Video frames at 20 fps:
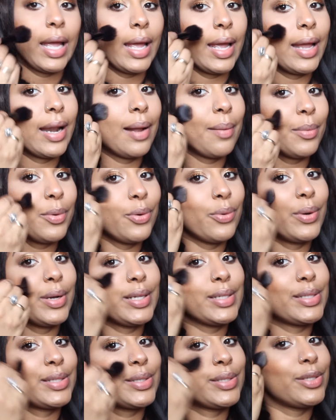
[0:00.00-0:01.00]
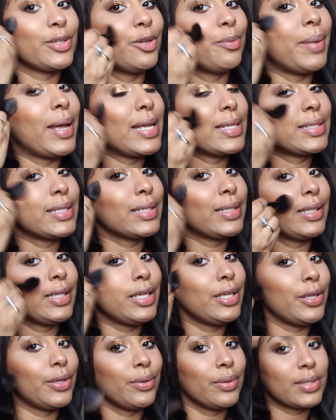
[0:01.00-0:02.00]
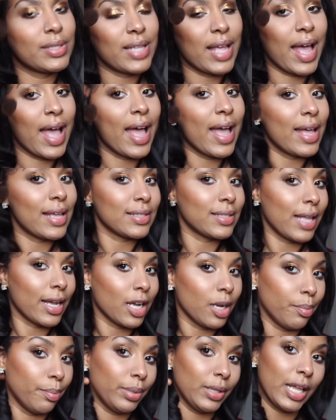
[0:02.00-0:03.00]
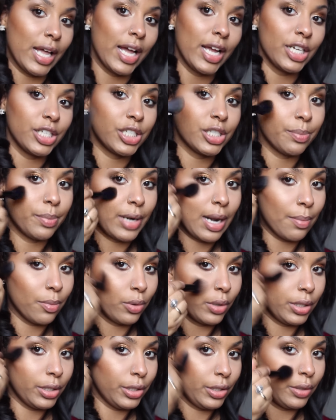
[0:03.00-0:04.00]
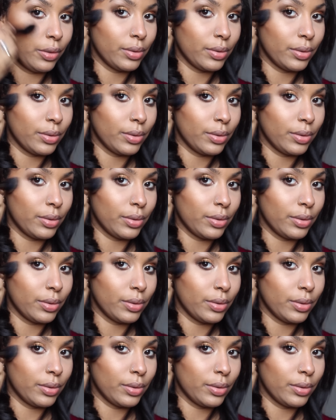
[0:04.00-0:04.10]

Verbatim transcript: and I'm going to basically use that as like a blush but I'm going to